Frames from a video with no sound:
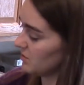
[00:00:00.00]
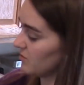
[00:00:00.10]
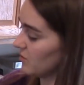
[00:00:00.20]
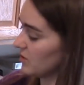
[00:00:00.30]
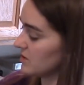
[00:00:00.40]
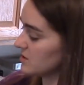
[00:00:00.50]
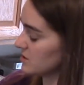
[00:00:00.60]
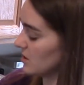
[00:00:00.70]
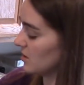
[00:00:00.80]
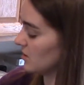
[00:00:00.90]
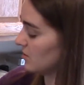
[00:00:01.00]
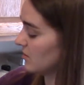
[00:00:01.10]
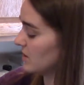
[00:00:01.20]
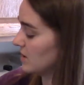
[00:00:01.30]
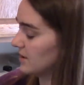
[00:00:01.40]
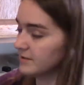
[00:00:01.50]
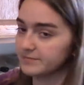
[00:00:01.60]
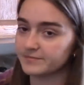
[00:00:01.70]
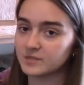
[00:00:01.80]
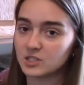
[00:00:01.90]
before, so
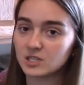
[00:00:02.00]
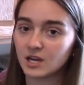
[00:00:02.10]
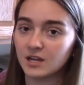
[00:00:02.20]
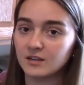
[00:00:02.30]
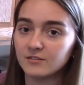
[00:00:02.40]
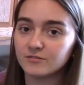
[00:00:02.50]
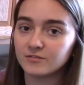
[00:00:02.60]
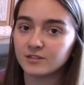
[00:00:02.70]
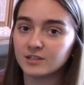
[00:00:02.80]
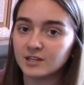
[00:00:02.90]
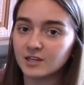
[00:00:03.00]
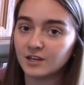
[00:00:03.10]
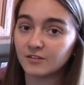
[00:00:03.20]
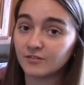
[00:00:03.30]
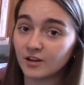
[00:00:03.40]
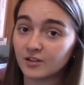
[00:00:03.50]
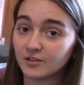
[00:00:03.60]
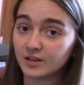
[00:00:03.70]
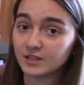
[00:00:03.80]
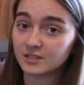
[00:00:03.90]
just kind of
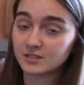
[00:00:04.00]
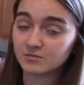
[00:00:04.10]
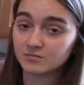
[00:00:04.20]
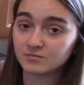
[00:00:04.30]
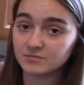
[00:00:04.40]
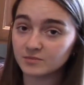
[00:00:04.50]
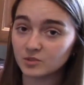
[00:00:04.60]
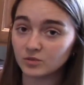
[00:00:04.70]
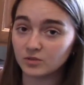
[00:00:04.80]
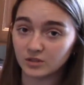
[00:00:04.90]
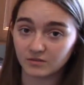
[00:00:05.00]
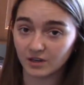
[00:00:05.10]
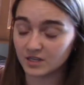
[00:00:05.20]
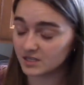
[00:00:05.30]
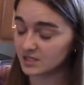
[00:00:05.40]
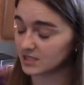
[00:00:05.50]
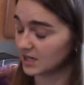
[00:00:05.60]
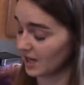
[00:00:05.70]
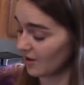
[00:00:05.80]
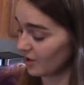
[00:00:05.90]
following some Google advice and
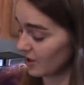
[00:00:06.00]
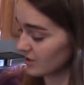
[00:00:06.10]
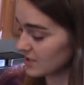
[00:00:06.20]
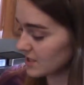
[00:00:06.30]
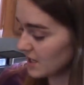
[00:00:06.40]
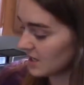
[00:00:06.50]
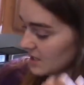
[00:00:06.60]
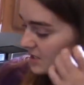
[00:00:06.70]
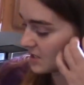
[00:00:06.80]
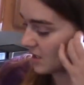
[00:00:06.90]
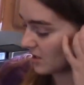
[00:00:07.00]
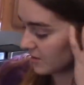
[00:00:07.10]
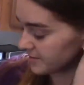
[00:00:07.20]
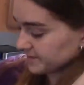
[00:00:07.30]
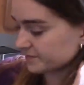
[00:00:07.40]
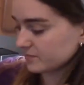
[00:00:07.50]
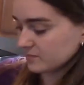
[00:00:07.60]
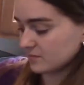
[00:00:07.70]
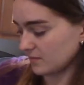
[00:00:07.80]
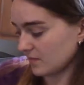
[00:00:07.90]
seeing how it goes. So
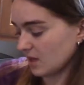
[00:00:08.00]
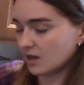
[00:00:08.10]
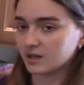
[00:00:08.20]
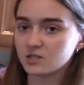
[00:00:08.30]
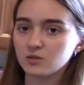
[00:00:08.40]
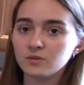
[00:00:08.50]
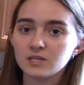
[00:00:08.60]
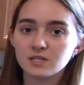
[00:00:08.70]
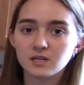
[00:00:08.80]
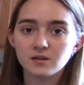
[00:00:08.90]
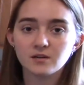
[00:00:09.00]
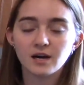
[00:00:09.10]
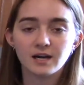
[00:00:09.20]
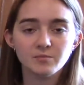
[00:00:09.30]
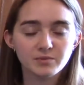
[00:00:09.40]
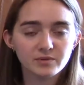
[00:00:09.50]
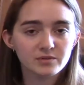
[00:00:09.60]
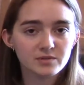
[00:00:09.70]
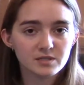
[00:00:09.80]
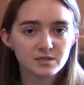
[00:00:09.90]
2 weeks ago I
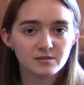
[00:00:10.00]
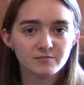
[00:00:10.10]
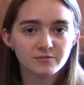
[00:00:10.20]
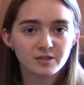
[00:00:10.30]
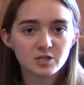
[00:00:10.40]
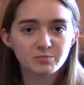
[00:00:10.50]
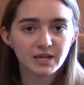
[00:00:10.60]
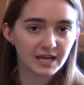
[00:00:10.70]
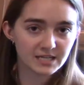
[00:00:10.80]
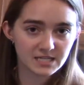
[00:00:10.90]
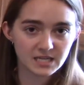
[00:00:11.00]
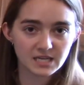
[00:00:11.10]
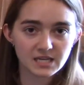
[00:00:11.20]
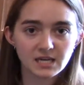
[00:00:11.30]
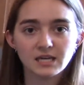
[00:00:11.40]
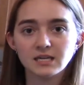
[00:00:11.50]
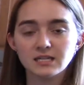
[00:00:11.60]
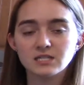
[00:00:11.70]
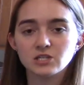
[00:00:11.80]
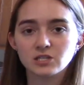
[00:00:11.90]
brewed some fresh black tea
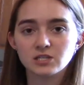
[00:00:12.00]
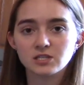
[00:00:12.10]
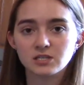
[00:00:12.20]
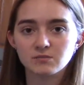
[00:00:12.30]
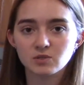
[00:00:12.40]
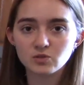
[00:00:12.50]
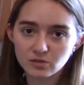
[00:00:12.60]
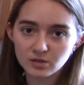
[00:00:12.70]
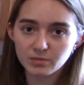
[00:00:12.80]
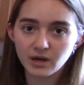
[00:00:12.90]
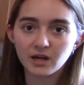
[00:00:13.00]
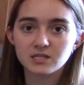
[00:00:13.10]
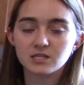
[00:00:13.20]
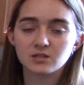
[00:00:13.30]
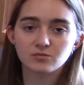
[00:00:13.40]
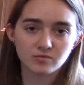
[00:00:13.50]
and took some store-bought,